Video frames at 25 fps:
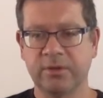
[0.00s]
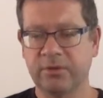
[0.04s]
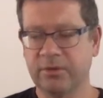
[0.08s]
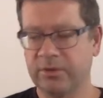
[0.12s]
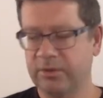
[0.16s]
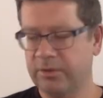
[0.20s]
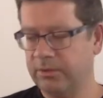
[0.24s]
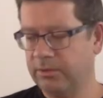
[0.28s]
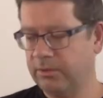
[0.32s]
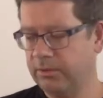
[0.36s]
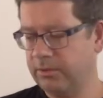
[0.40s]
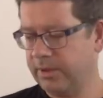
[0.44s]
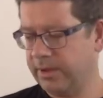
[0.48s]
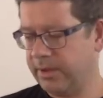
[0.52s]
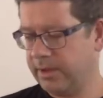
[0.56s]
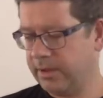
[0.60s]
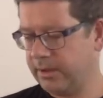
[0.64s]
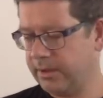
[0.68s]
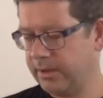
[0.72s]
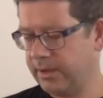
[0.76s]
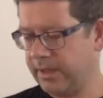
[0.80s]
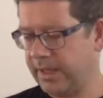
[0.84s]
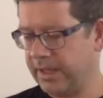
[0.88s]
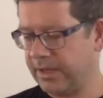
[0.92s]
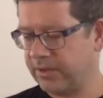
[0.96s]
to
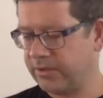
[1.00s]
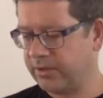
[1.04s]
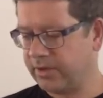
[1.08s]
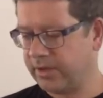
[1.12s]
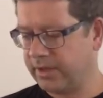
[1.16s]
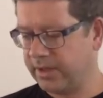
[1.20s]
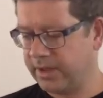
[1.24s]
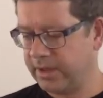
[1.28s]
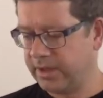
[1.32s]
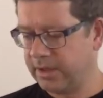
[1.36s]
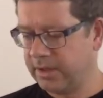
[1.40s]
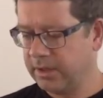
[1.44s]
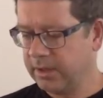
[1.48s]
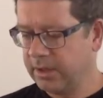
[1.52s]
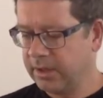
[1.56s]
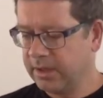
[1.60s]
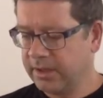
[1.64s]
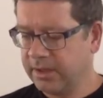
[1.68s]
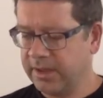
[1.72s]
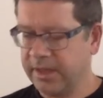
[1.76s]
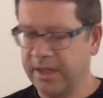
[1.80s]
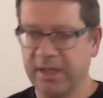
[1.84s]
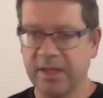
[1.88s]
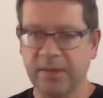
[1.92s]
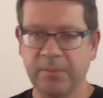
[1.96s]
actually
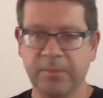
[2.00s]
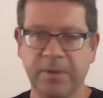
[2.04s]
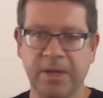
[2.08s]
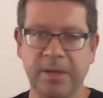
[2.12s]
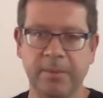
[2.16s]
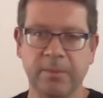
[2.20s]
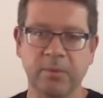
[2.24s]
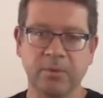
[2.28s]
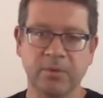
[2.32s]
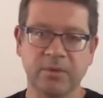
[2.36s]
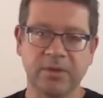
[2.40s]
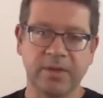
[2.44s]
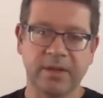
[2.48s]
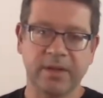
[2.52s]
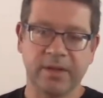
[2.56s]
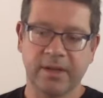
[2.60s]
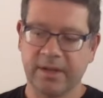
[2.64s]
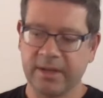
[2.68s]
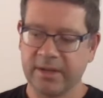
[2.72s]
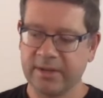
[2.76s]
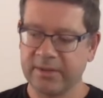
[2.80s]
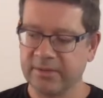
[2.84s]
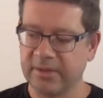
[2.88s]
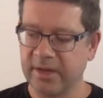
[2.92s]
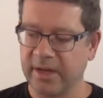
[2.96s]
getting people to get
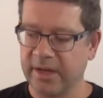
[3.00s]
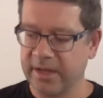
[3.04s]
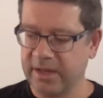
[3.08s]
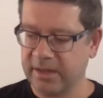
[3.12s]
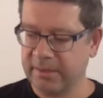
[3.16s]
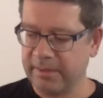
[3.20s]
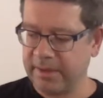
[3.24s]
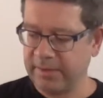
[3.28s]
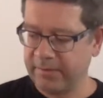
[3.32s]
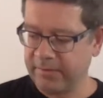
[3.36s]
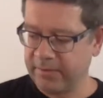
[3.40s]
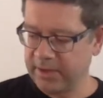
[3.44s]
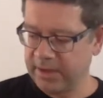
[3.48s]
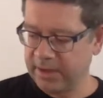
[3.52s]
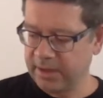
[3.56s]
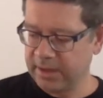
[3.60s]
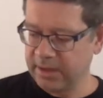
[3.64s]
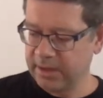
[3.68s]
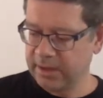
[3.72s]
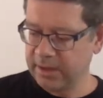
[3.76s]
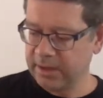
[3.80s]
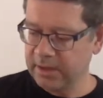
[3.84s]
excited about VR.